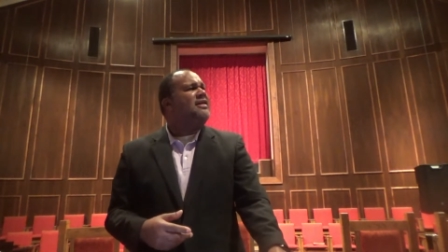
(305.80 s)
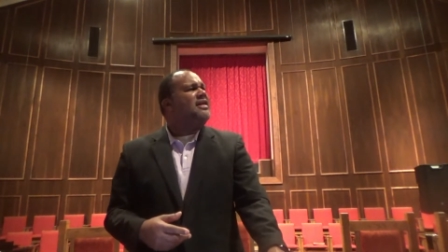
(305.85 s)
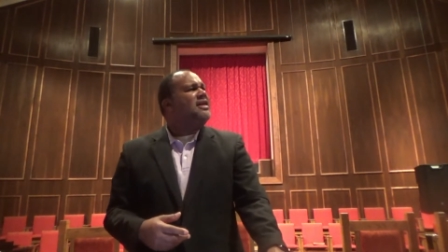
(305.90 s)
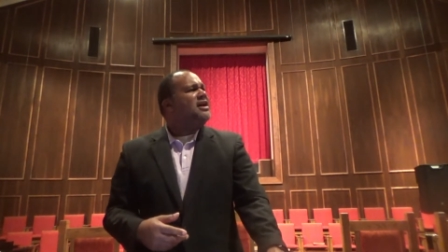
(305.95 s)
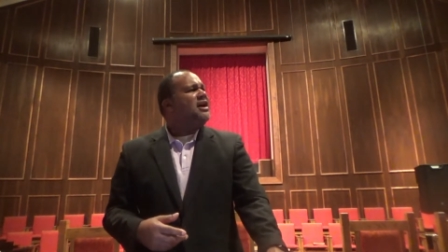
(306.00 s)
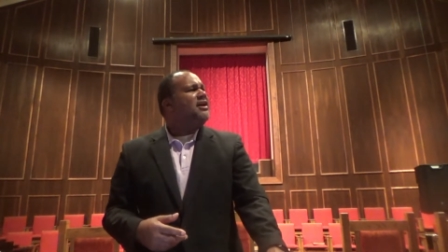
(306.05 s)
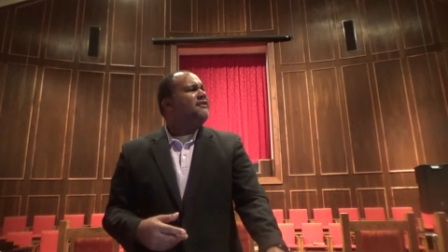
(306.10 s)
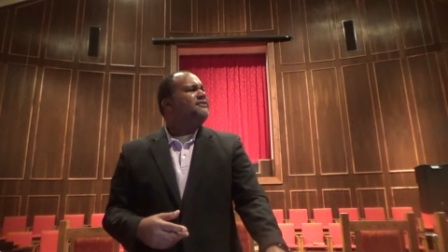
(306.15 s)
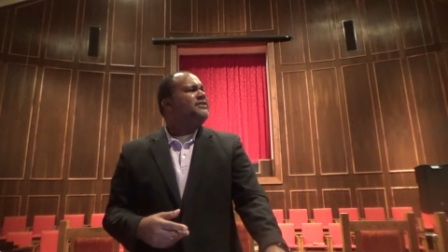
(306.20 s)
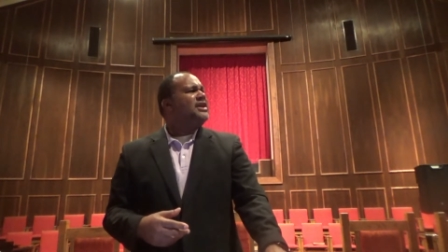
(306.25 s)

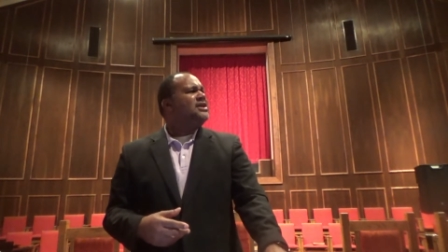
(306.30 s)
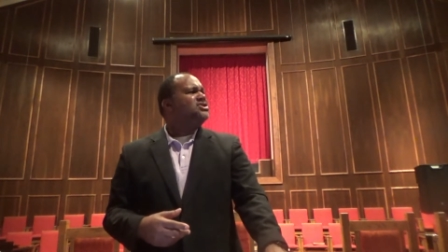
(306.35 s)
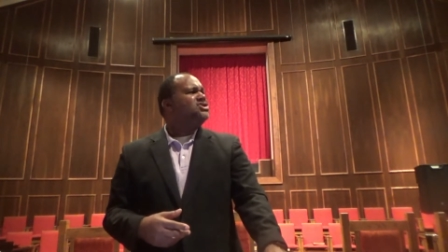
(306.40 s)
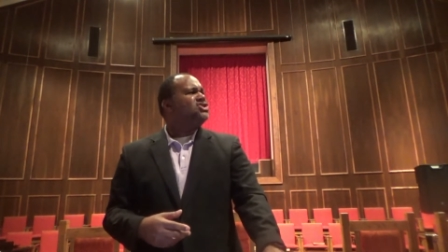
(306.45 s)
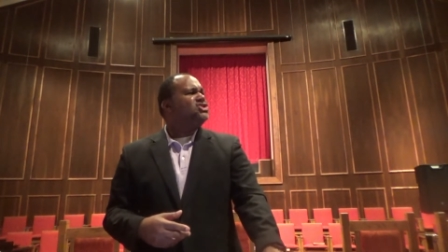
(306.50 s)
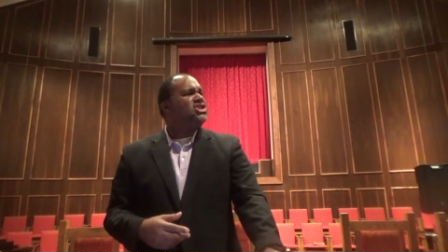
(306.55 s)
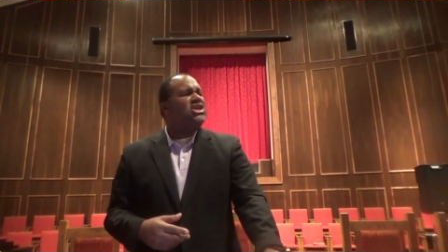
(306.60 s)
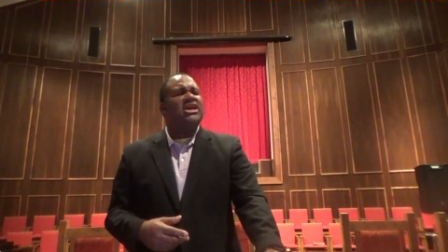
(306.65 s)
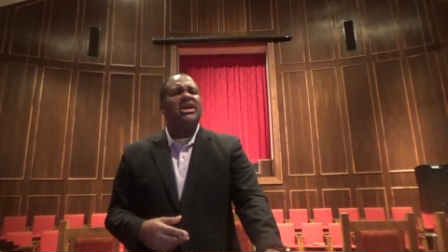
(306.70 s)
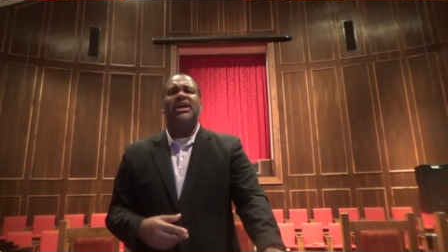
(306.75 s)
of their
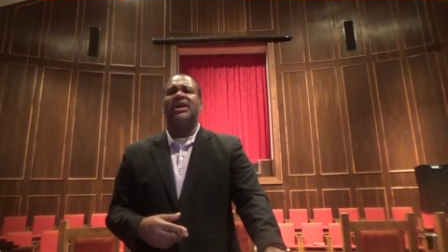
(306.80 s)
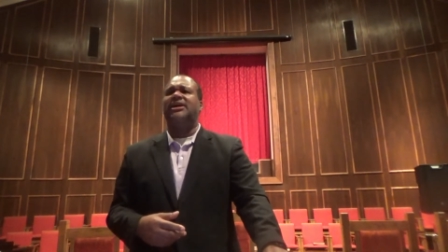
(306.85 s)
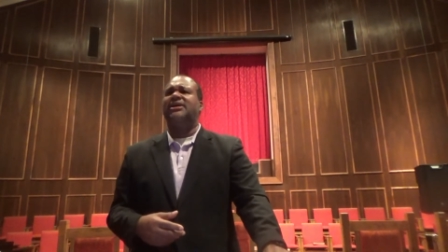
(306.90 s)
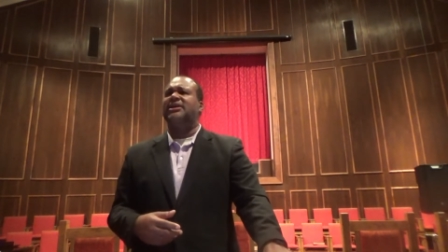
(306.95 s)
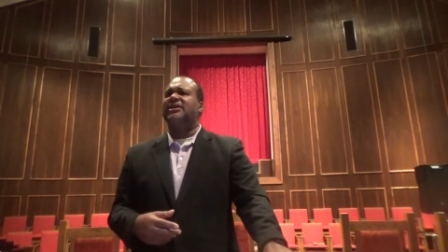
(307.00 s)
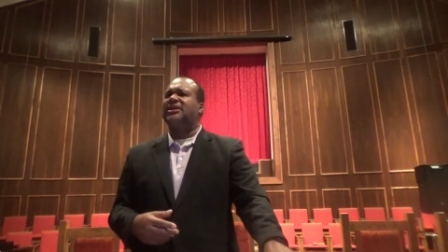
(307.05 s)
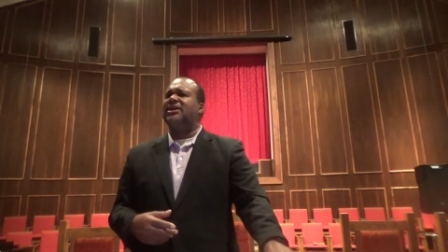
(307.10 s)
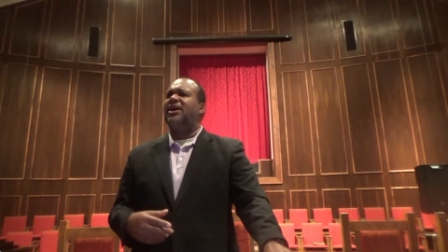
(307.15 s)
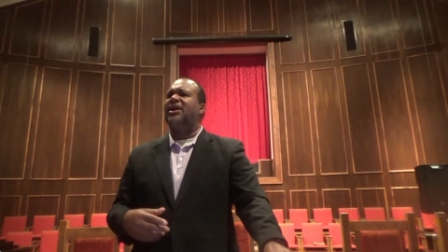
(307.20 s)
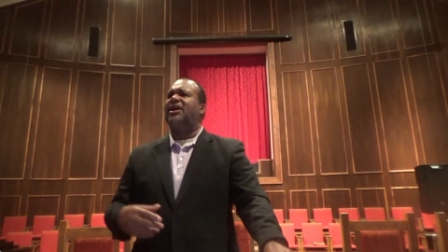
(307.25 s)
skin.
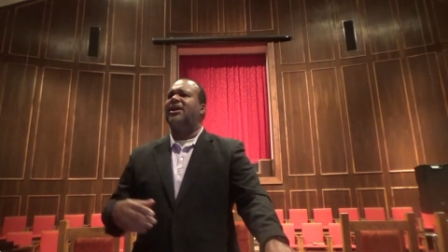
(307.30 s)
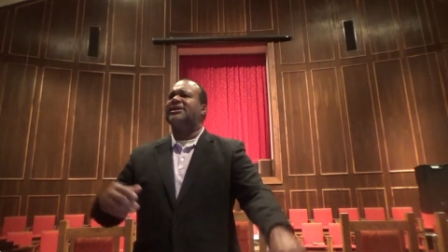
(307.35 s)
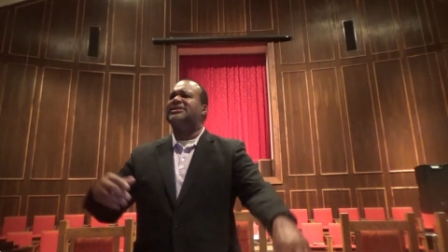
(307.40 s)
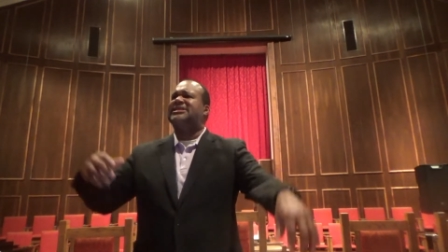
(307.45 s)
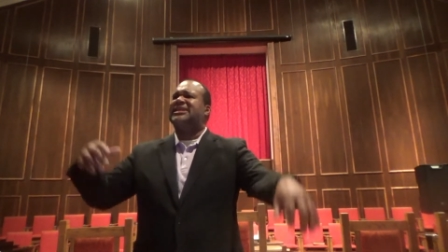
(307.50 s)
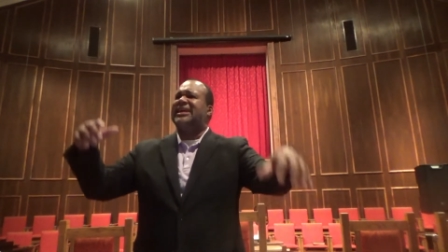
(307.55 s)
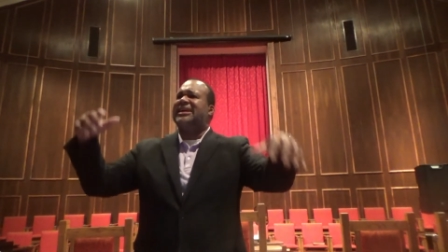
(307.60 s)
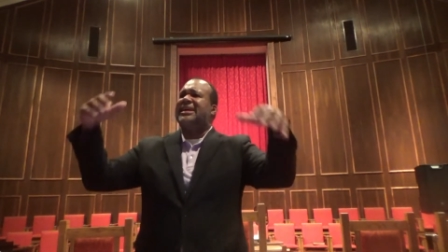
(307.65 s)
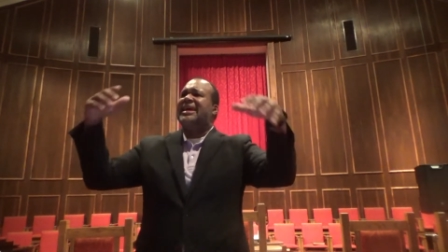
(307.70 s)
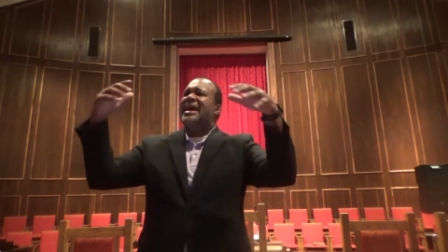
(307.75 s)
And God
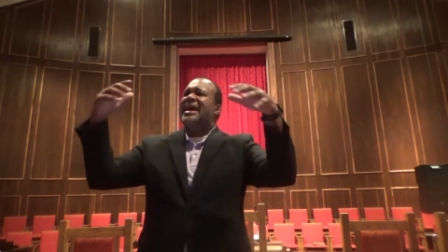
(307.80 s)
said,